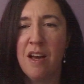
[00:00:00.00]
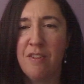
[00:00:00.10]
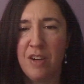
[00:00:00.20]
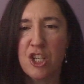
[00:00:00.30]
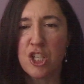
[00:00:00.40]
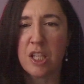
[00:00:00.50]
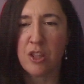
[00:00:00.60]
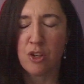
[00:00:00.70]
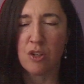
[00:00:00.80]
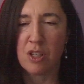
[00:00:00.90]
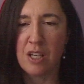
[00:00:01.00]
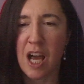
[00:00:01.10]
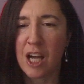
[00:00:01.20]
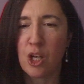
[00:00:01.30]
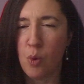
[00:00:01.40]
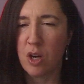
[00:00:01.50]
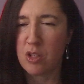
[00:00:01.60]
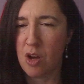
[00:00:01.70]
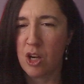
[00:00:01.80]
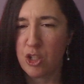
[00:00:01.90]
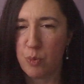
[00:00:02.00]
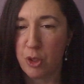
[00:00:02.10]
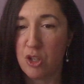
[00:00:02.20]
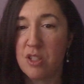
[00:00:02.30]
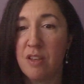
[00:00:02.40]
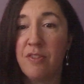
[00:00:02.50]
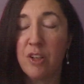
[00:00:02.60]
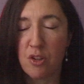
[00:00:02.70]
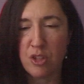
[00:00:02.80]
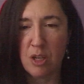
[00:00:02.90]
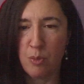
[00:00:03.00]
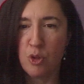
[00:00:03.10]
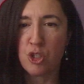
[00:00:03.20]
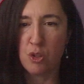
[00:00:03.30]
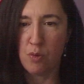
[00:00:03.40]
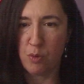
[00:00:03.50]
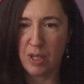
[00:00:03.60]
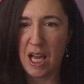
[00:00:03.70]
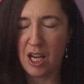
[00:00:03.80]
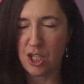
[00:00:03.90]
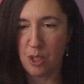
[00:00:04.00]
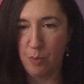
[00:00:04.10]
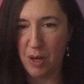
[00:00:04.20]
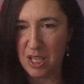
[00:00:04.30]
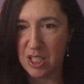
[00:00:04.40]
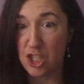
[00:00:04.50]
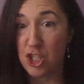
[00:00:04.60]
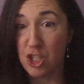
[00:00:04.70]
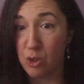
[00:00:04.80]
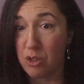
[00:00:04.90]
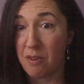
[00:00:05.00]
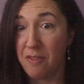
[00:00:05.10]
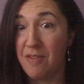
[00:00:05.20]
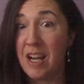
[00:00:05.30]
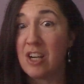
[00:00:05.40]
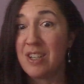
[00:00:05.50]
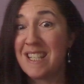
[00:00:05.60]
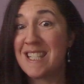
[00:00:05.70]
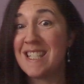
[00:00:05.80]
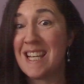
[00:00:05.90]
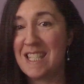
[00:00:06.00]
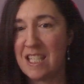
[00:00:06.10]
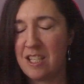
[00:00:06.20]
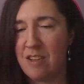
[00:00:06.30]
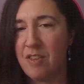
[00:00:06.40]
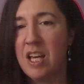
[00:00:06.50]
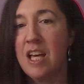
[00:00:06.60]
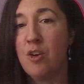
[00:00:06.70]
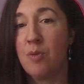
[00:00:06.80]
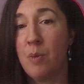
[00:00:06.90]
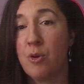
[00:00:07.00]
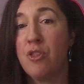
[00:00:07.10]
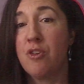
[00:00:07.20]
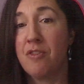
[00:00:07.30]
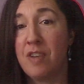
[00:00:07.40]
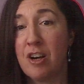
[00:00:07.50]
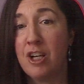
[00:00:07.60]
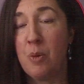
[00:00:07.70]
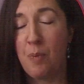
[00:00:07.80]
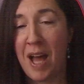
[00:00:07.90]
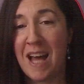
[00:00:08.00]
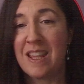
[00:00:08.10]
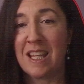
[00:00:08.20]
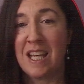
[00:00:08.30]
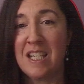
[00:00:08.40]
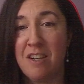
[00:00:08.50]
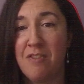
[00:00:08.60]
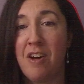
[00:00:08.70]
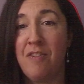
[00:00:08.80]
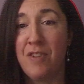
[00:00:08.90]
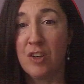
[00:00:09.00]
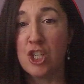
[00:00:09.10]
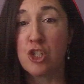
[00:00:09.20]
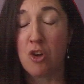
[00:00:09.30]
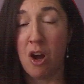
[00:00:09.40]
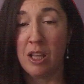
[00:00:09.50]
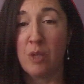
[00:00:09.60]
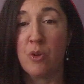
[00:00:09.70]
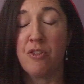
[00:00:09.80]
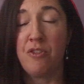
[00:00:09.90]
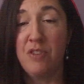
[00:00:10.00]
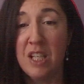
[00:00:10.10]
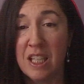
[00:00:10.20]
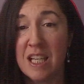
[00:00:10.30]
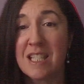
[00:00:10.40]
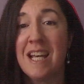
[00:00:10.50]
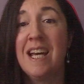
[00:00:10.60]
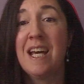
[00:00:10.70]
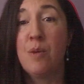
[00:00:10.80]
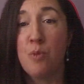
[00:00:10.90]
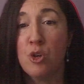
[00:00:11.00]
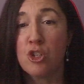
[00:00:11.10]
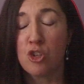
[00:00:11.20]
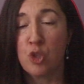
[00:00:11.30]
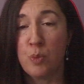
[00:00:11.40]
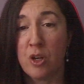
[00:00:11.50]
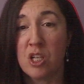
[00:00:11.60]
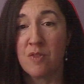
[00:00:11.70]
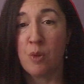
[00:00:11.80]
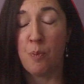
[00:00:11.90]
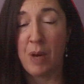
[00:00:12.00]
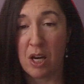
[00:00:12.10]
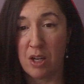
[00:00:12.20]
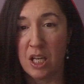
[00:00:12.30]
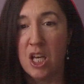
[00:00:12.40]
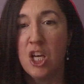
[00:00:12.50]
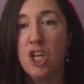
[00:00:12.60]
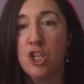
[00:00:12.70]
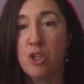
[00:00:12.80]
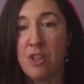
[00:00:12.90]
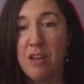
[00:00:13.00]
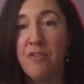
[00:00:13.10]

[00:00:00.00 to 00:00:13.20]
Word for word: eventually they're not going to want to talk to you because they fear the emotional overreaction. And Pisces children are very sensitive. Remember, they're very empathic. They identify very strongly with the feelings and emotional experience of the parent. So they